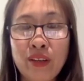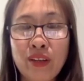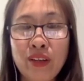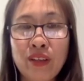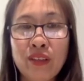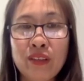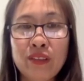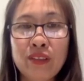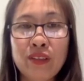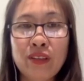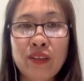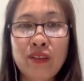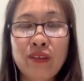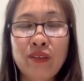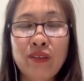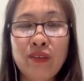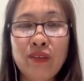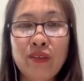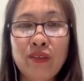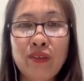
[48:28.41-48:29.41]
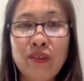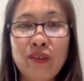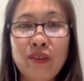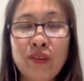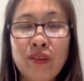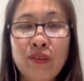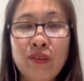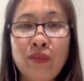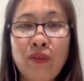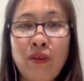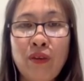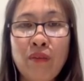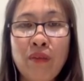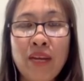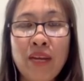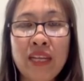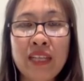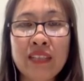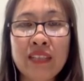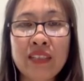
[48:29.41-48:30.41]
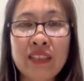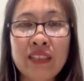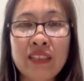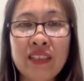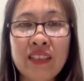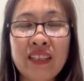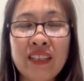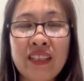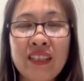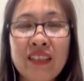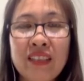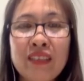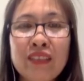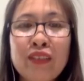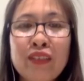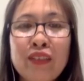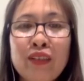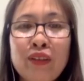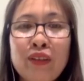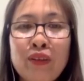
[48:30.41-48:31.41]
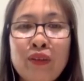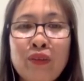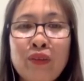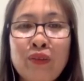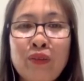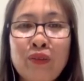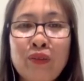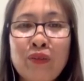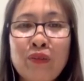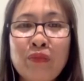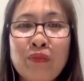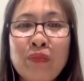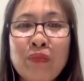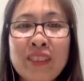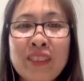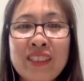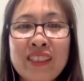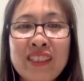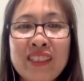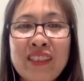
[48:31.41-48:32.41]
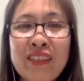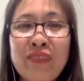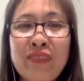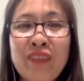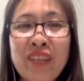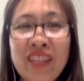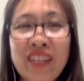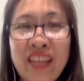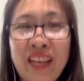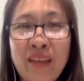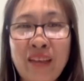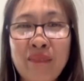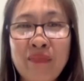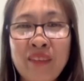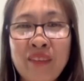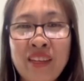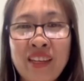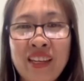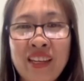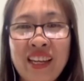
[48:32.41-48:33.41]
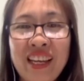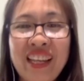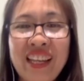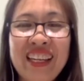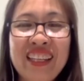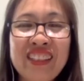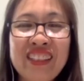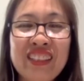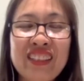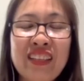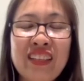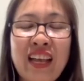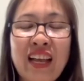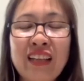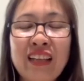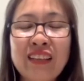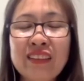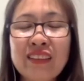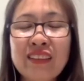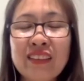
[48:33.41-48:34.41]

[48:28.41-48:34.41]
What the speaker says: So for my son, he still miss Vietnam, and he just asked,